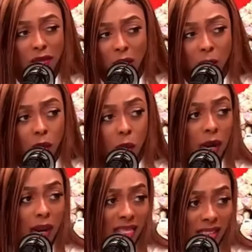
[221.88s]
is for the
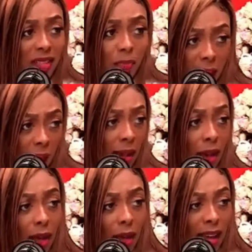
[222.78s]
people. Let's
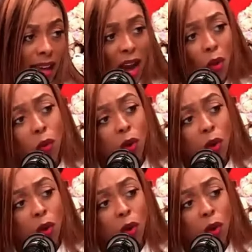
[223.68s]
unpack that.